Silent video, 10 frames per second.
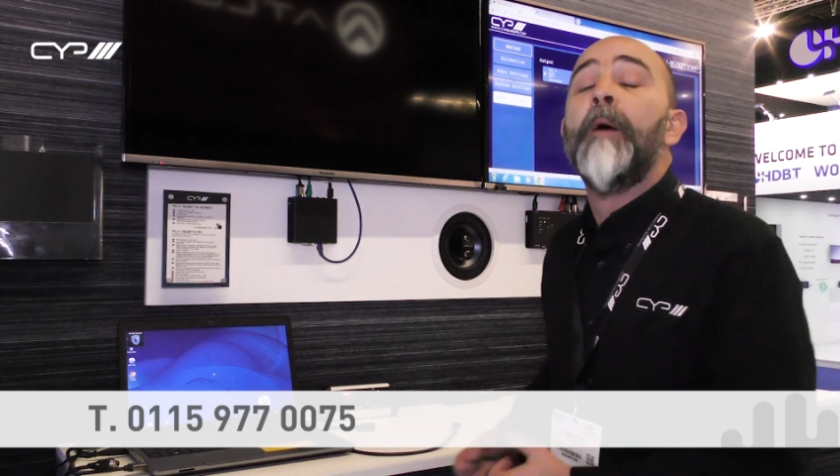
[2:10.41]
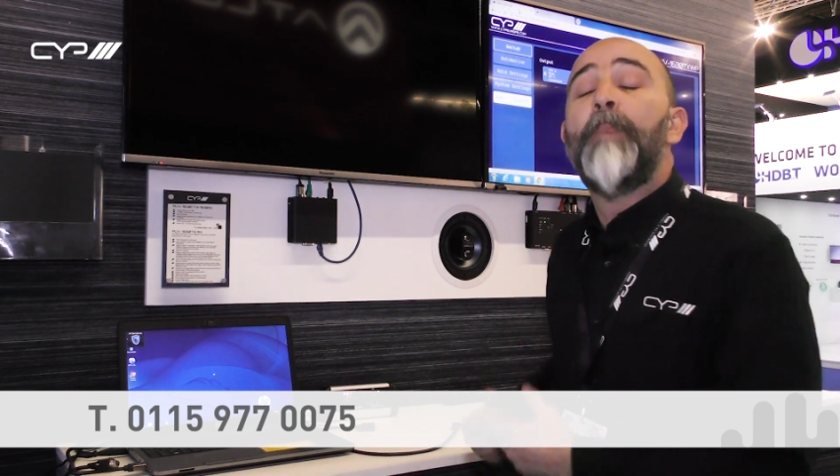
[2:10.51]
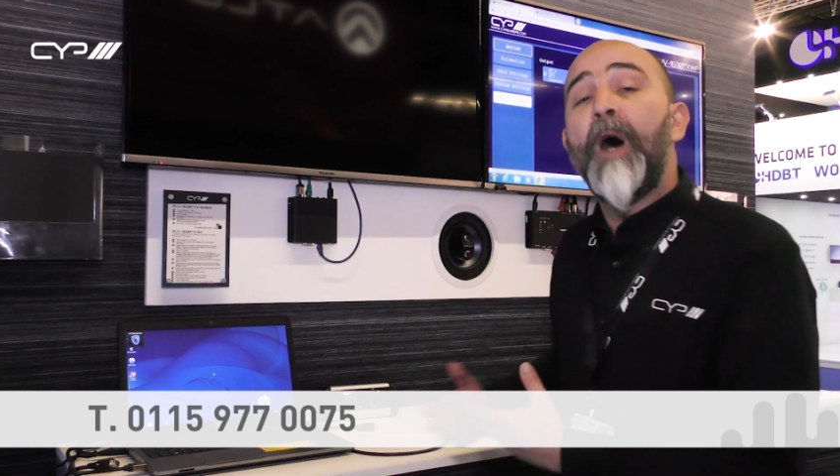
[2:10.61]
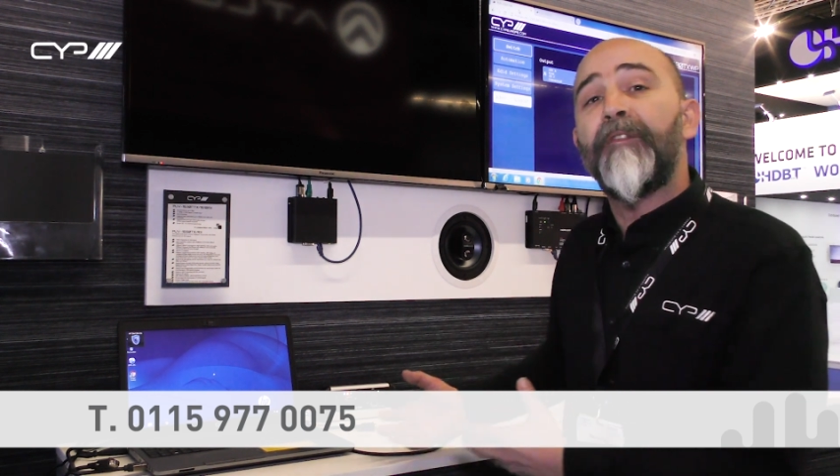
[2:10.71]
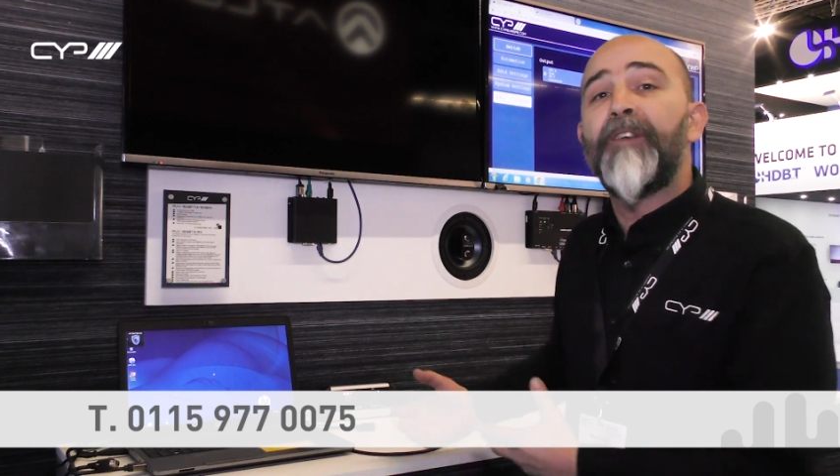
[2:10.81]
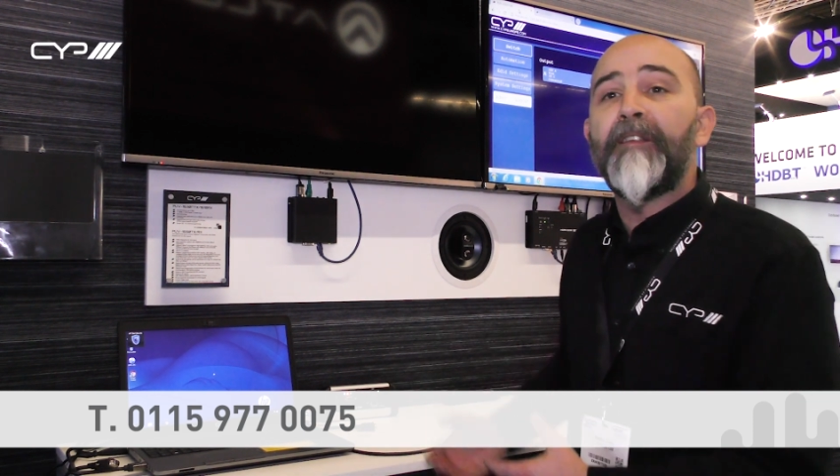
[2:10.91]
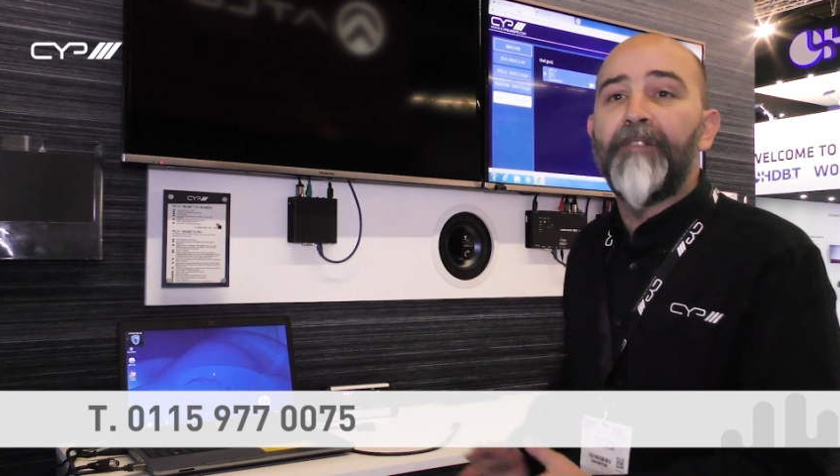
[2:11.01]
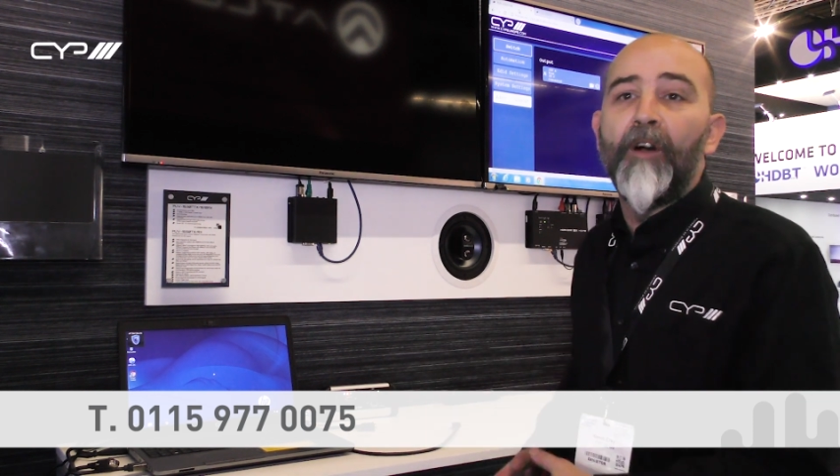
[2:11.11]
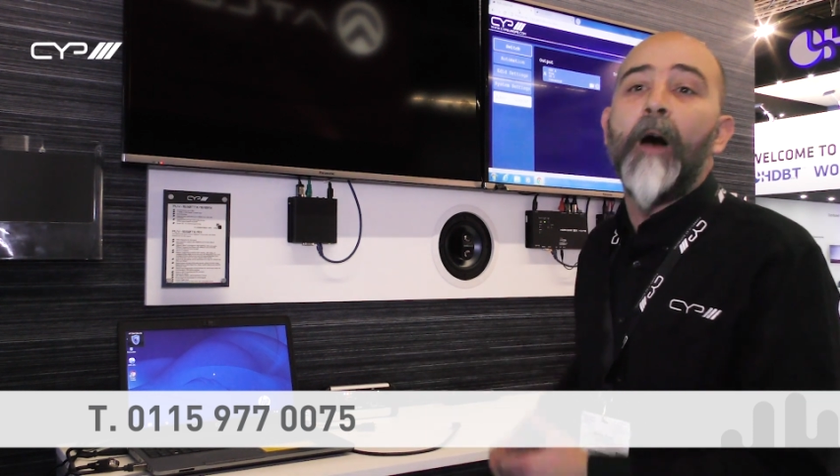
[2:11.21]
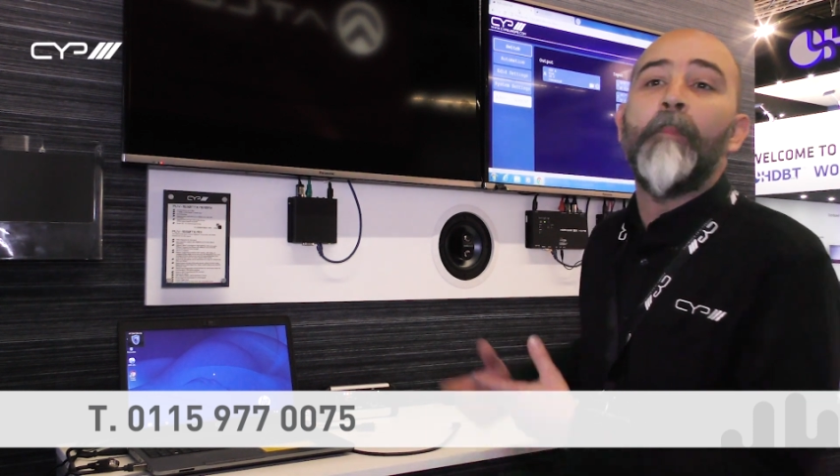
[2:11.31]
Perfect
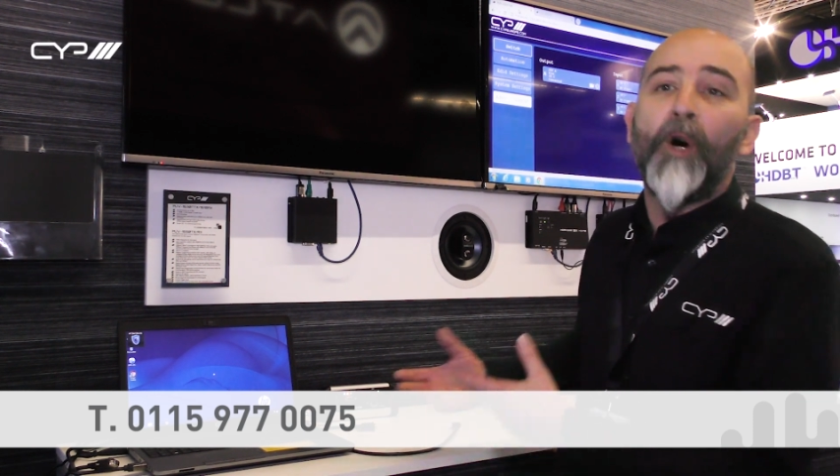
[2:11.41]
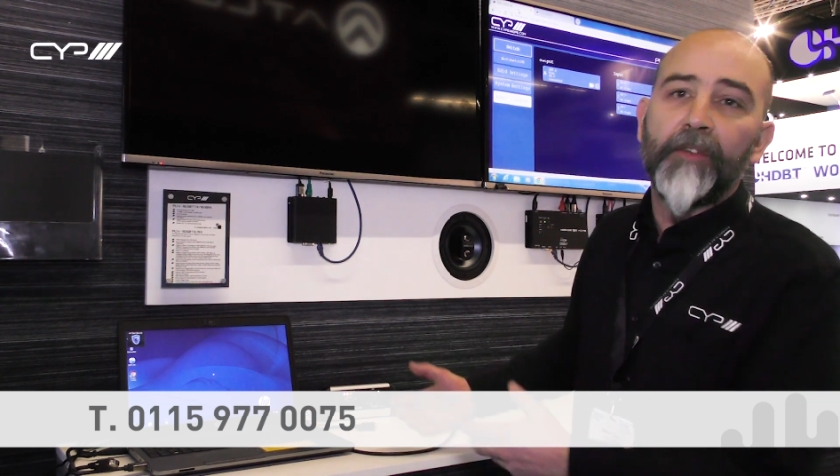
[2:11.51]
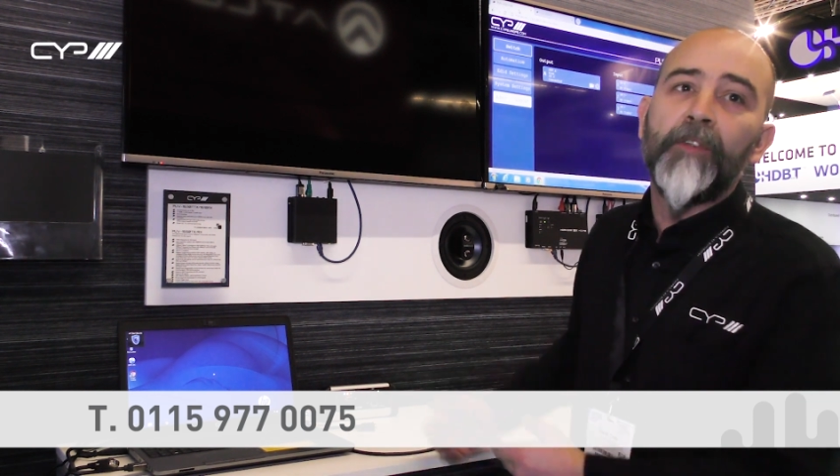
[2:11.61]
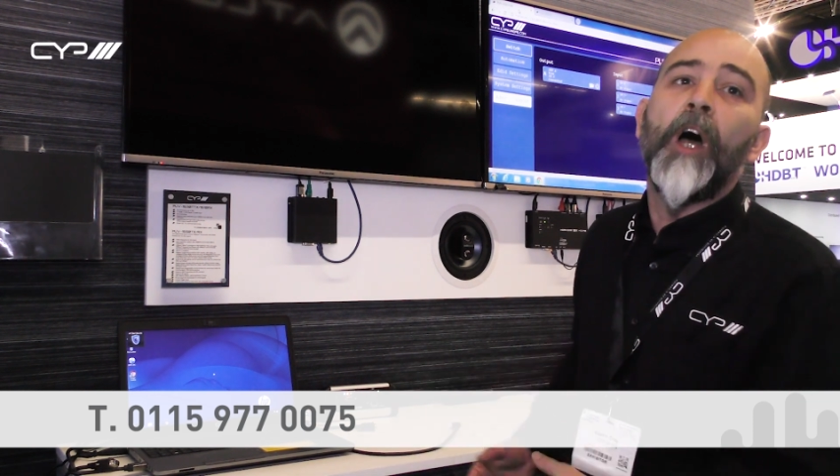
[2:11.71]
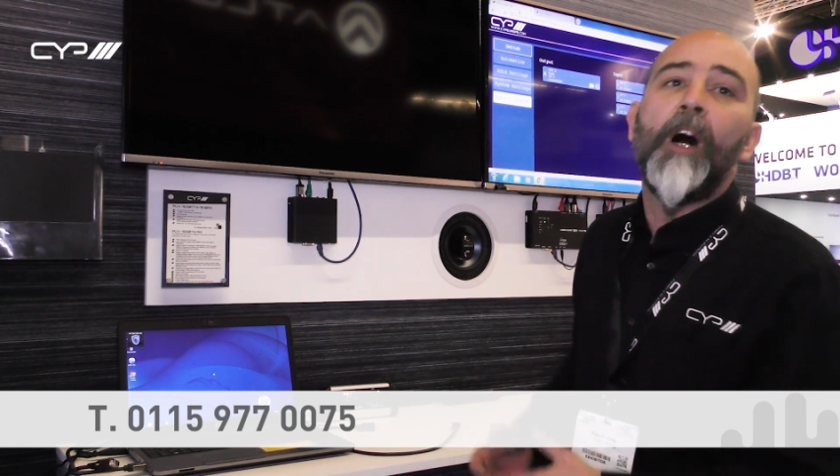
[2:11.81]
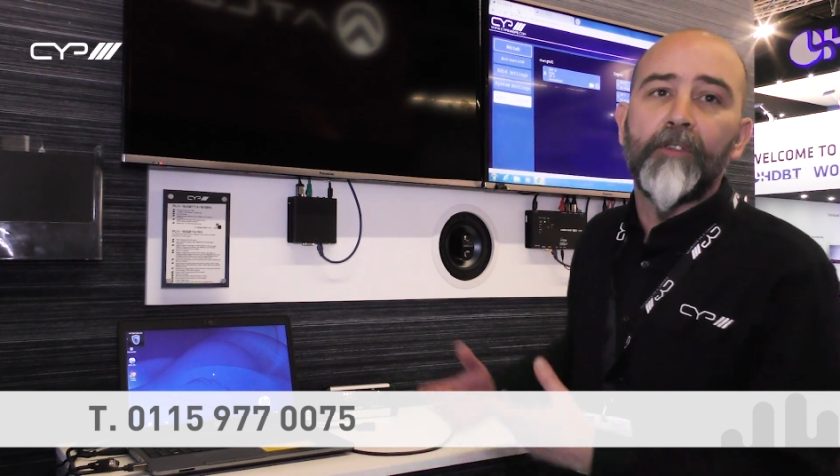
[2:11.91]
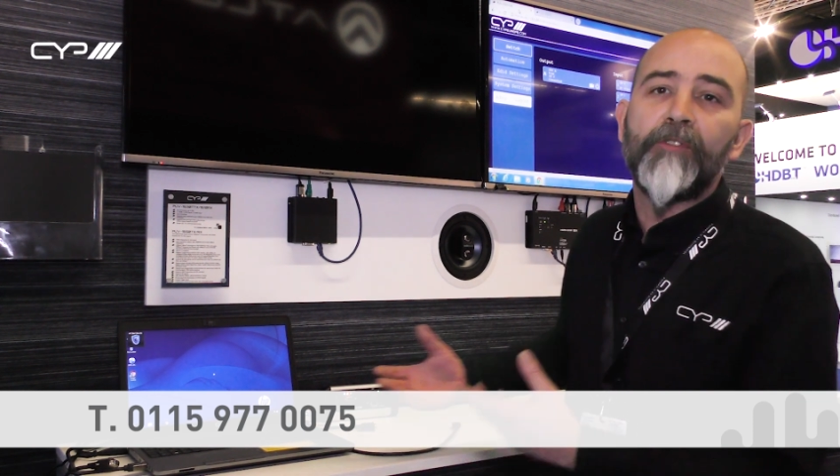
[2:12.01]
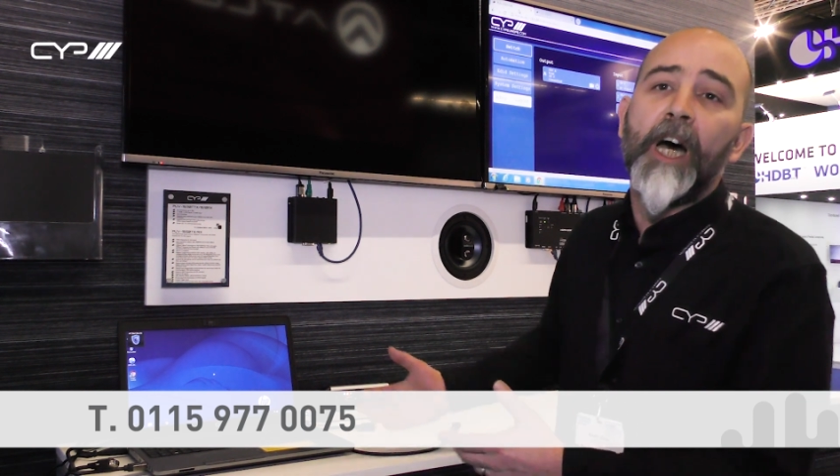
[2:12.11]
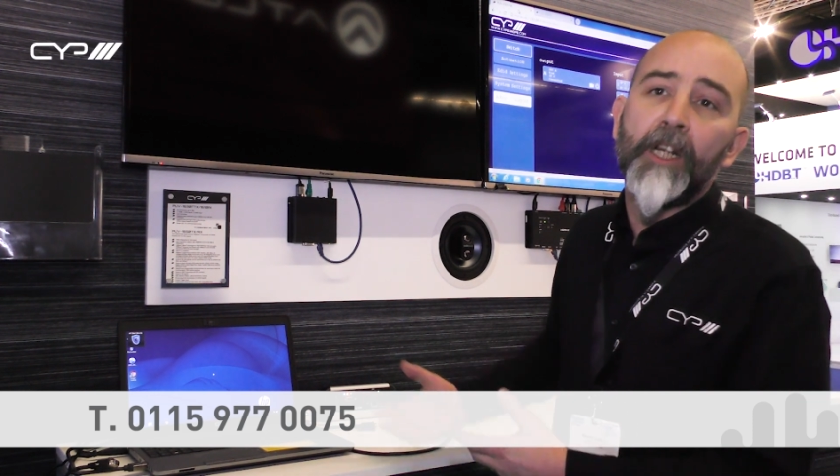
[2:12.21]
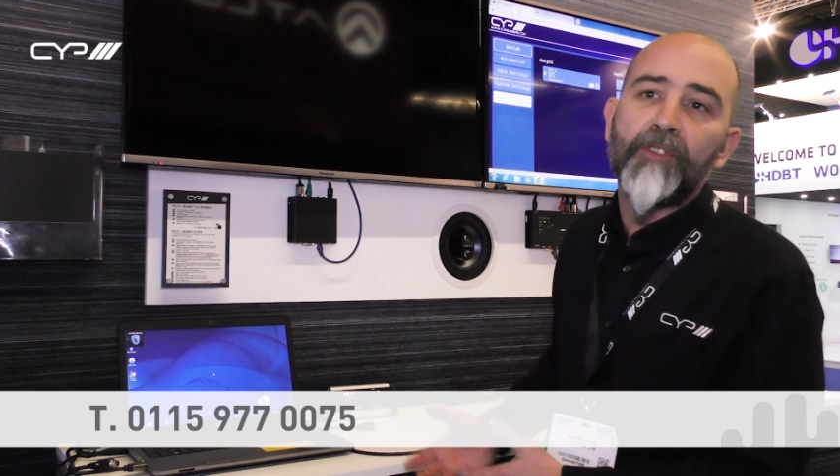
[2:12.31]
for our modern
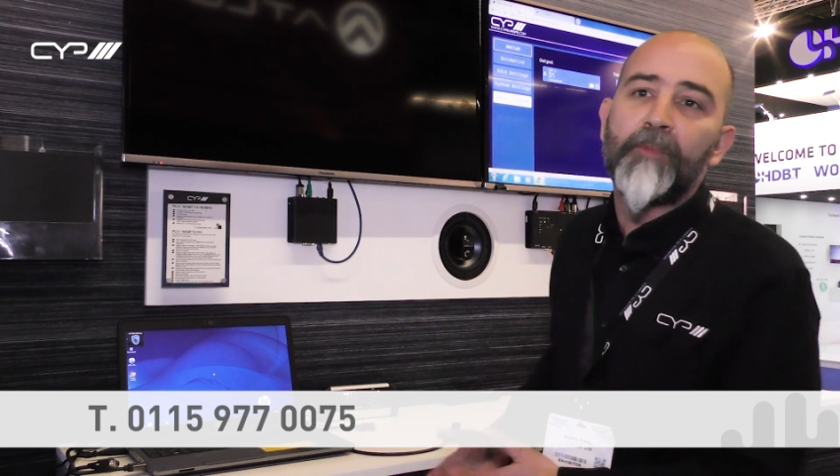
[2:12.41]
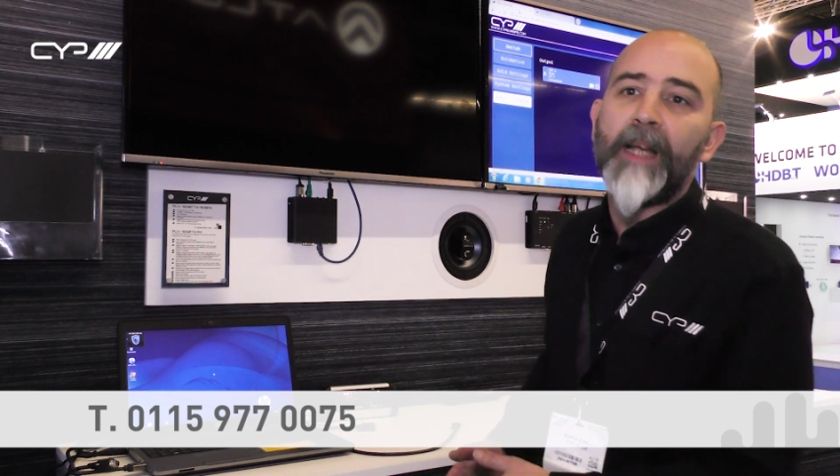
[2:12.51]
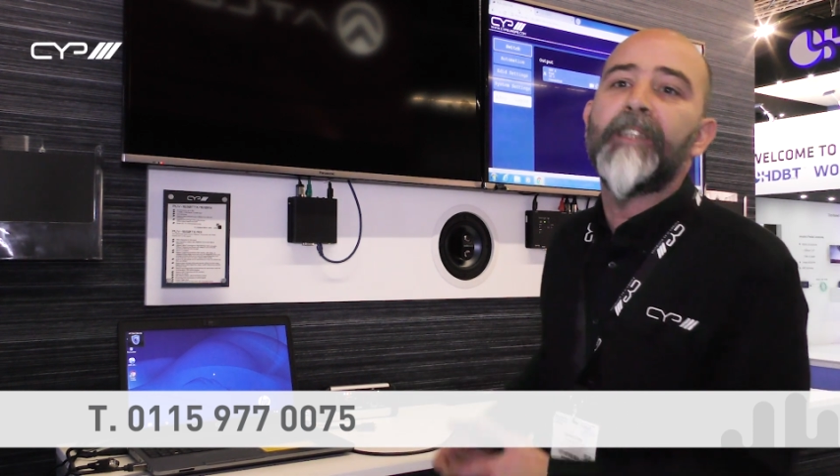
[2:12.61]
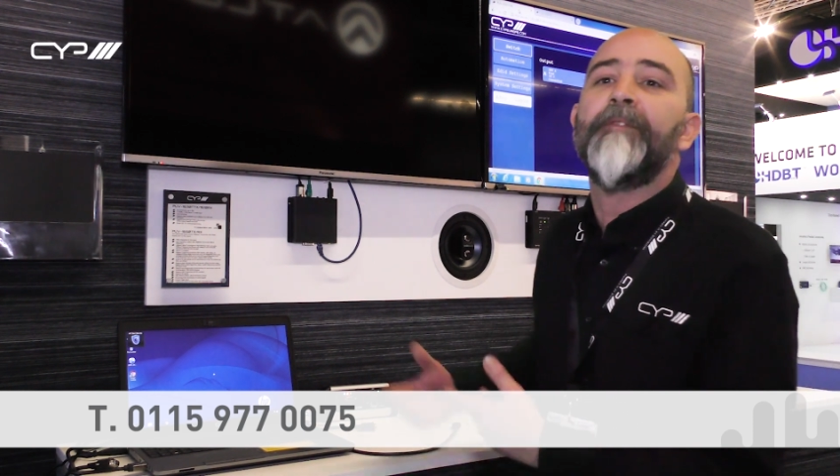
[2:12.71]
huddle space